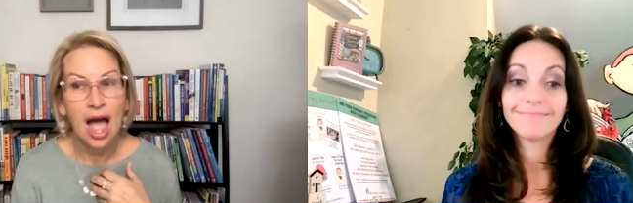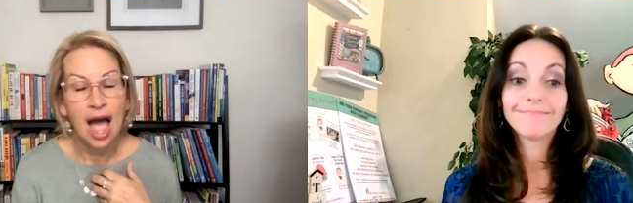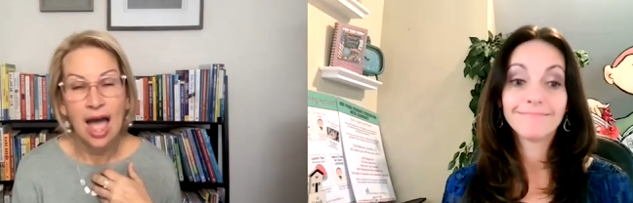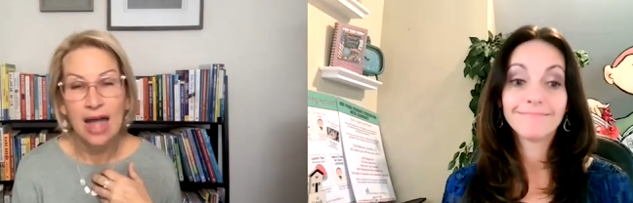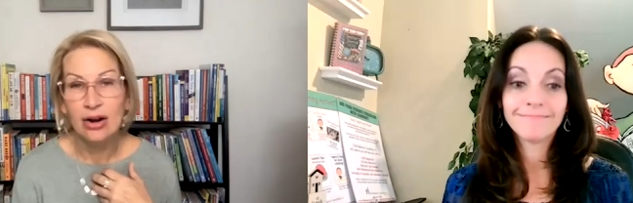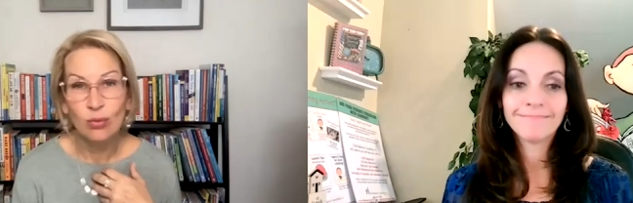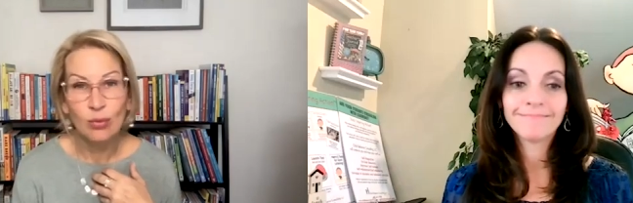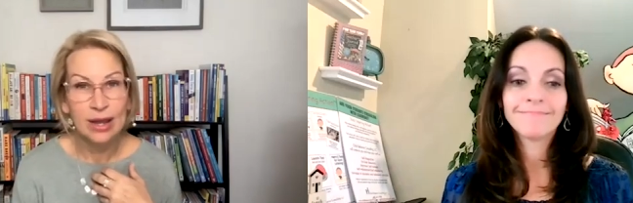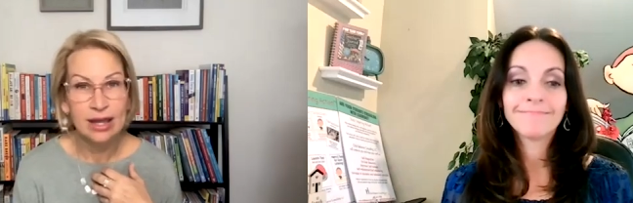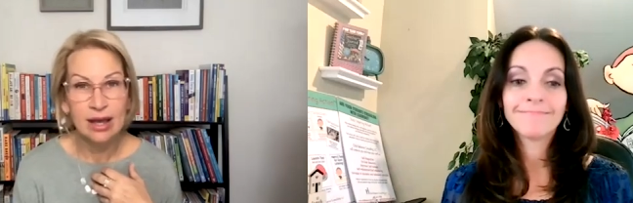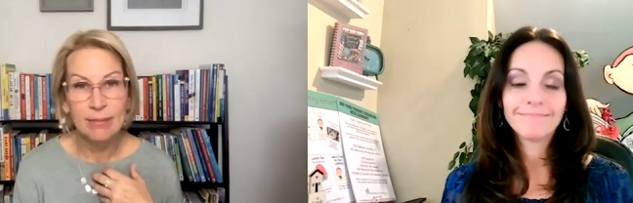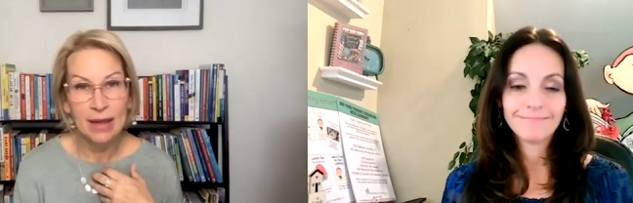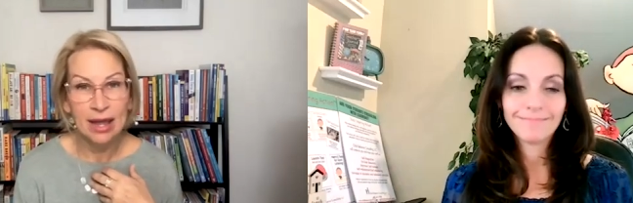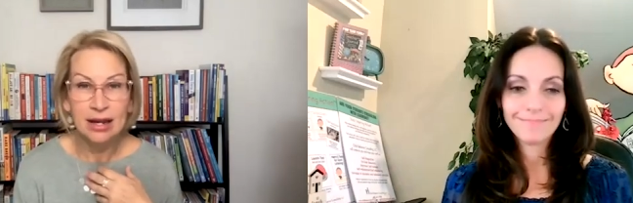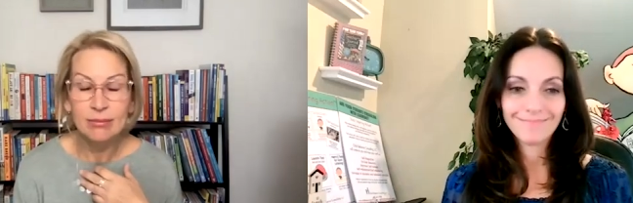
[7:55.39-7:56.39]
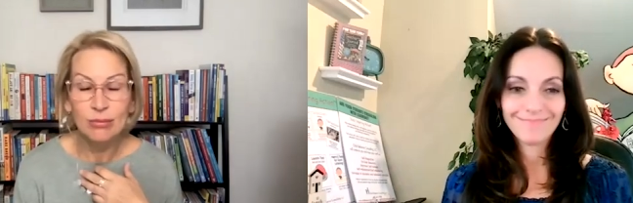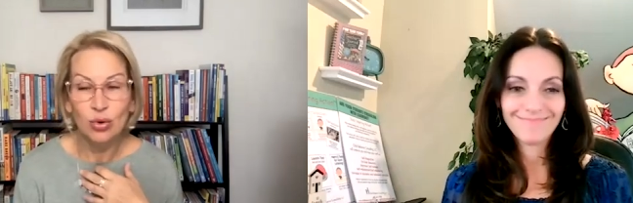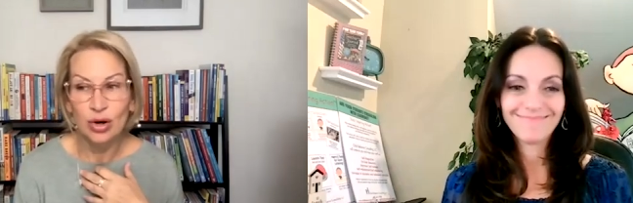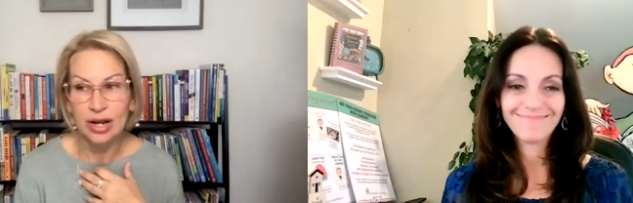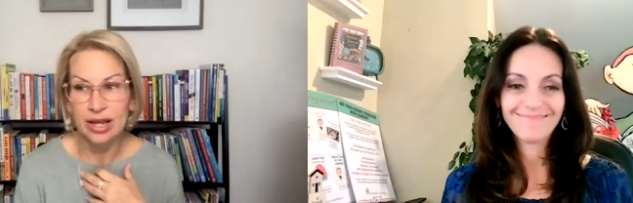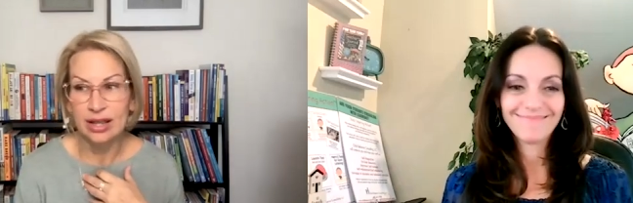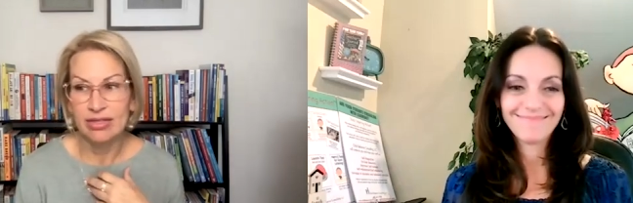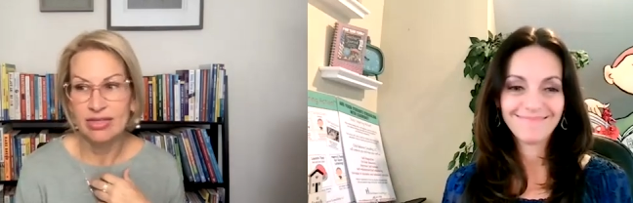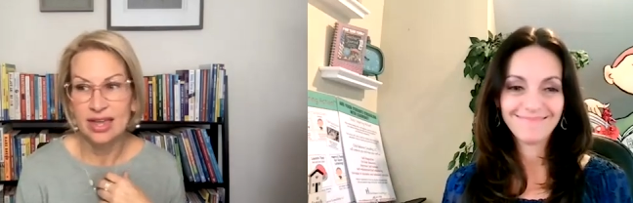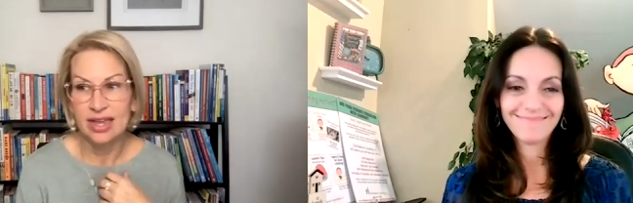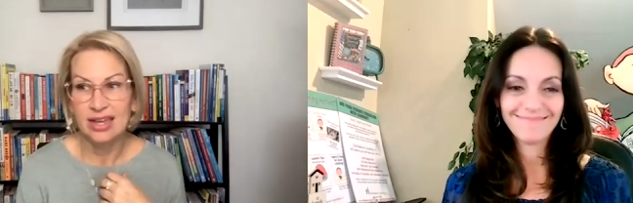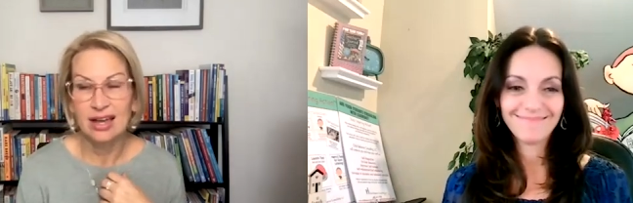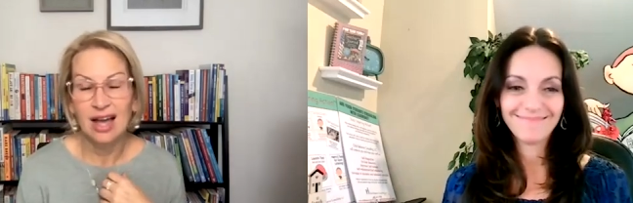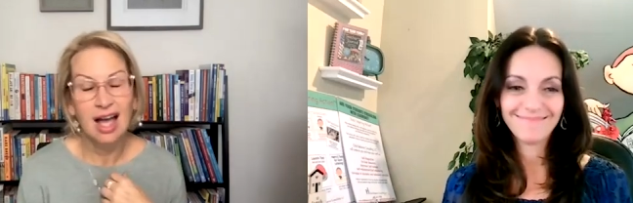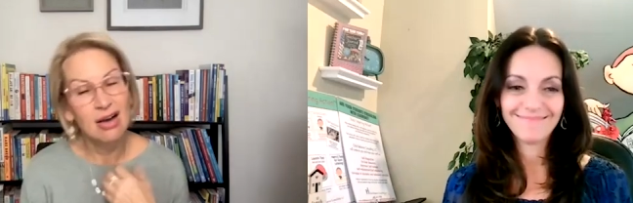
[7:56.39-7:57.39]
Speaker 1: I don't wake up any morning and
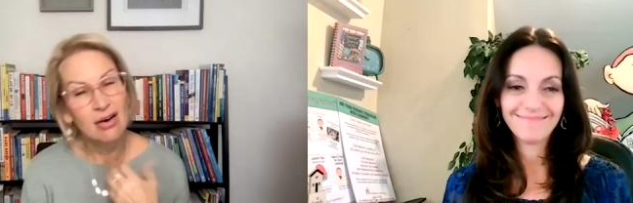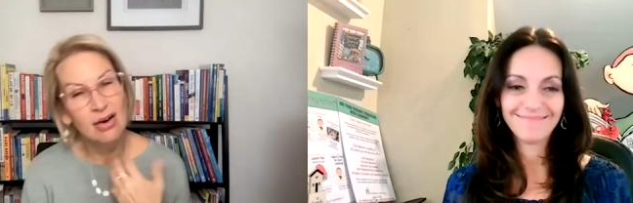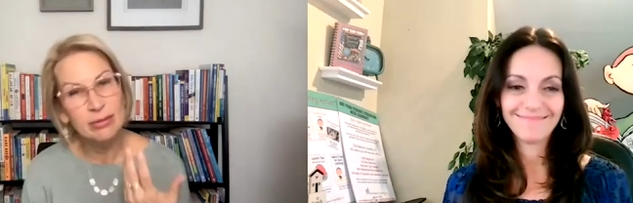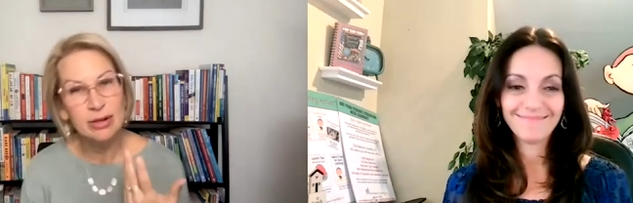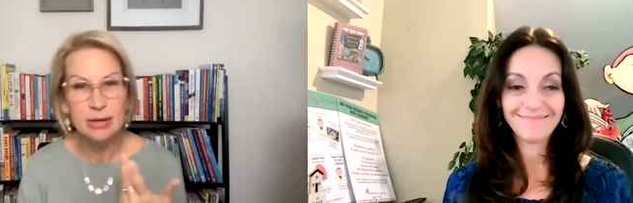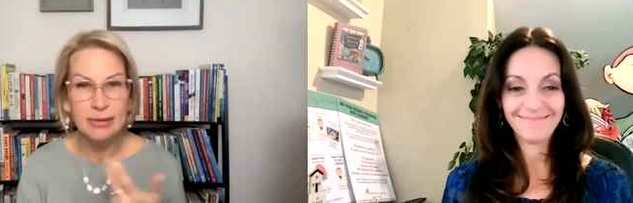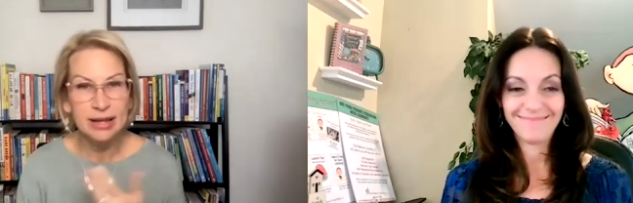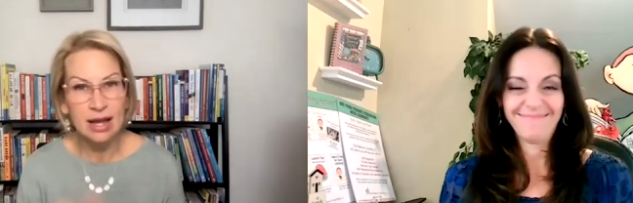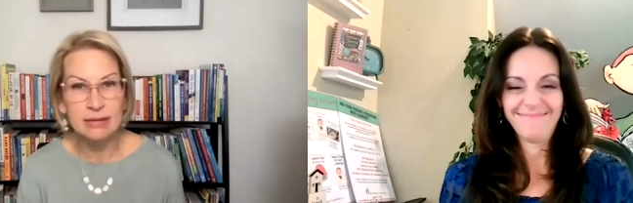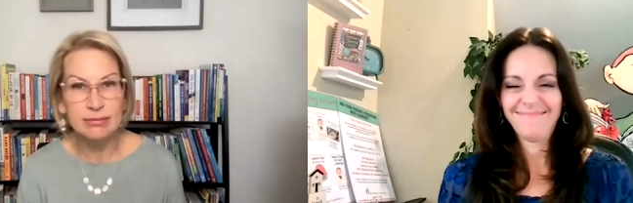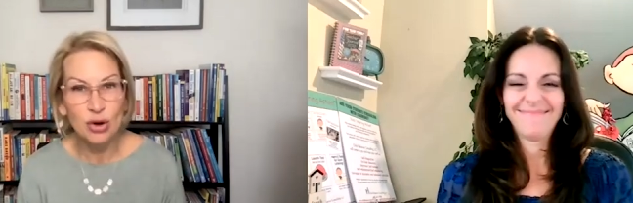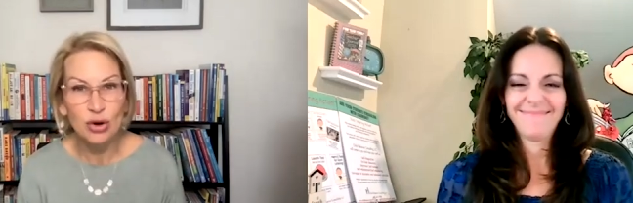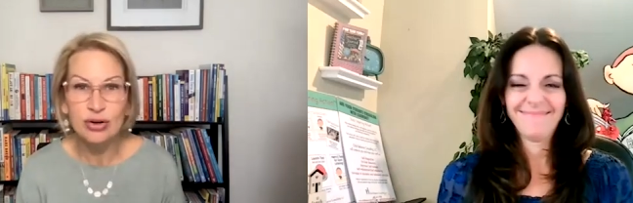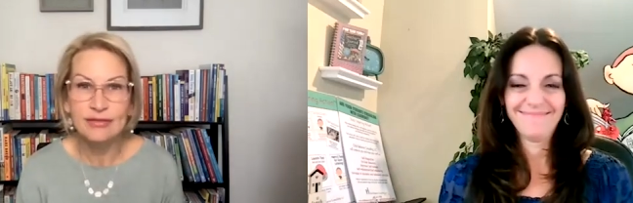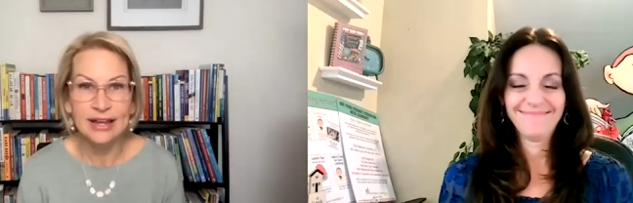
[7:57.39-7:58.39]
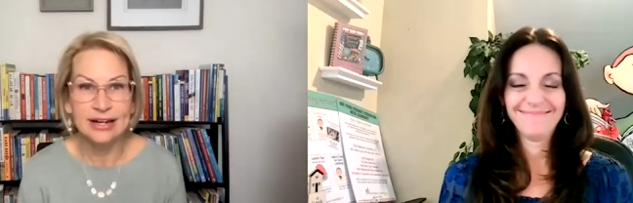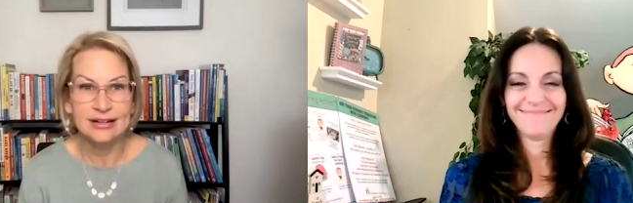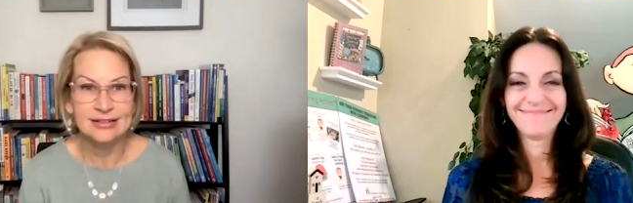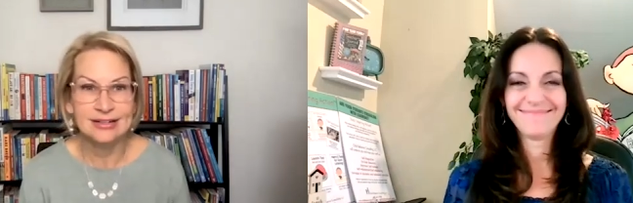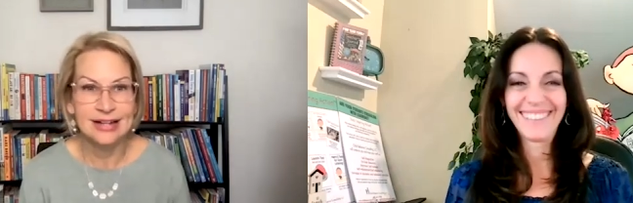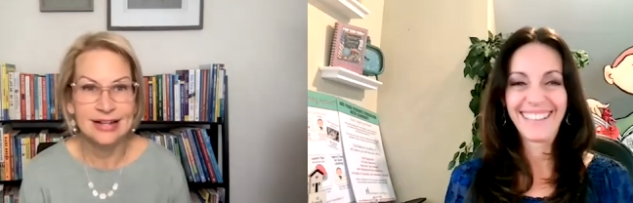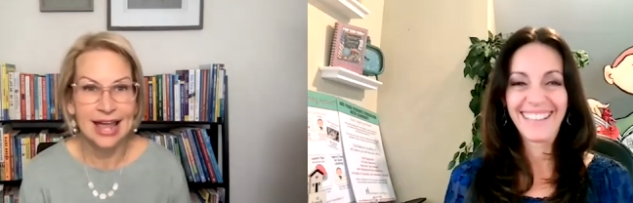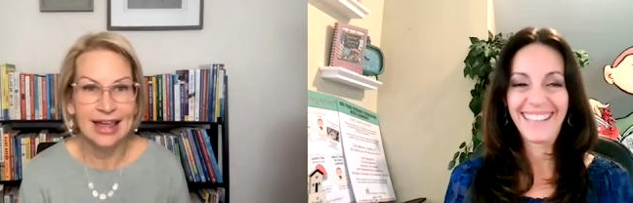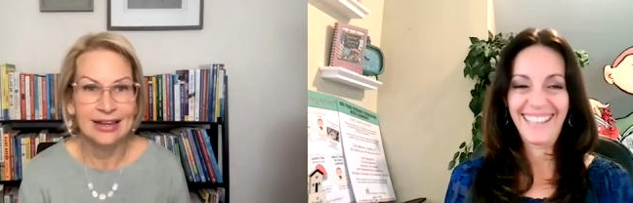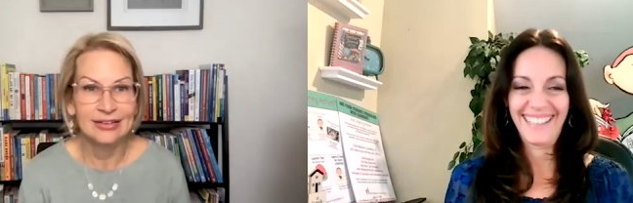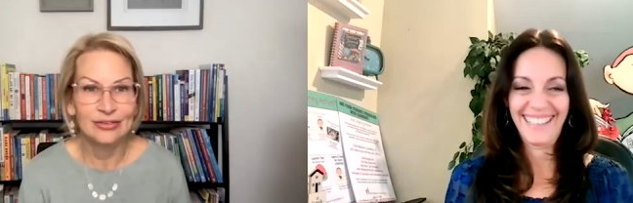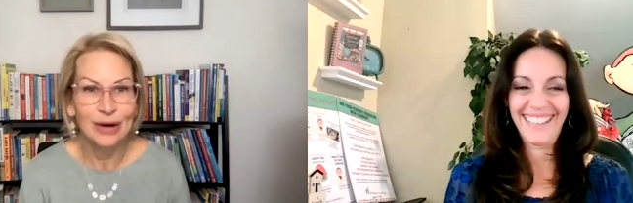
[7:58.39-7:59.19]
think, oh, I'm going to be unmotivated today,